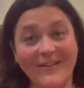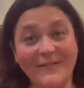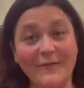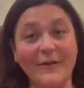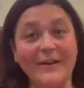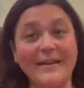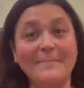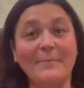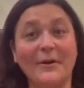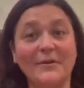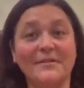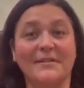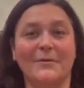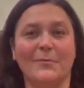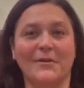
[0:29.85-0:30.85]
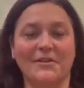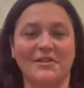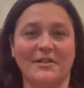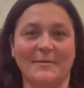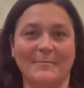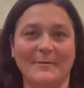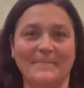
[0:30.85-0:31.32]
for in-person
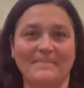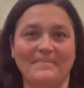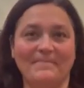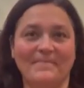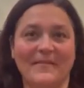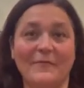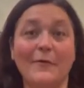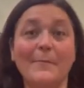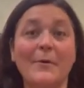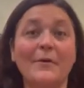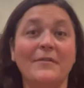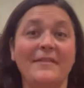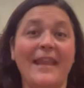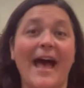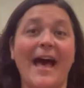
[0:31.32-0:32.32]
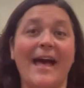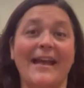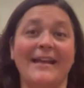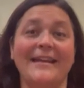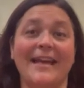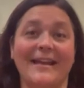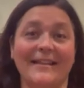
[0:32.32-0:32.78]
worship for both
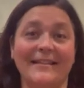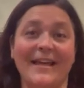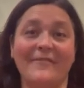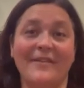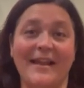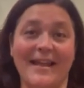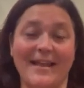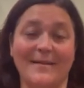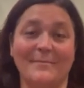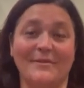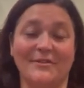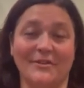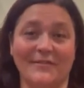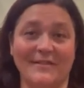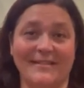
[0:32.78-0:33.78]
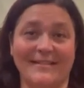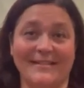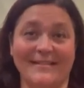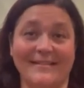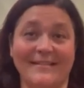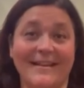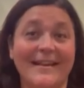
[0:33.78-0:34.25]
9 and 11 a.m.
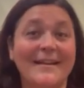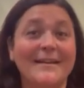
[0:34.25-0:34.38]
services.